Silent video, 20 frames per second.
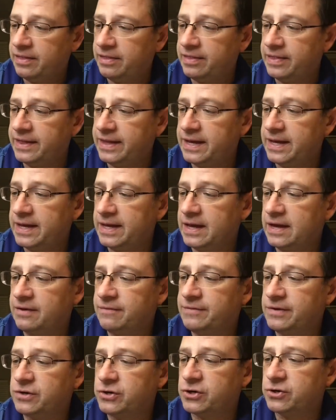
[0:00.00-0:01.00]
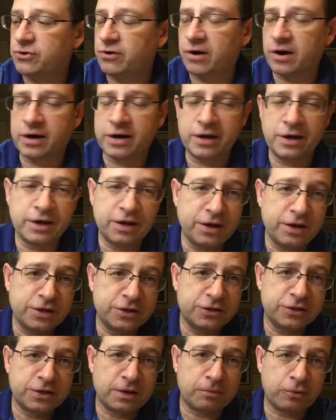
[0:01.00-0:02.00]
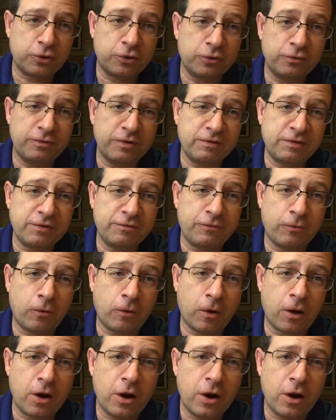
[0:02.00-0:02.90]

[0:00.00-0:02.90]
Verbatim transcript: The adventure truck is number 254,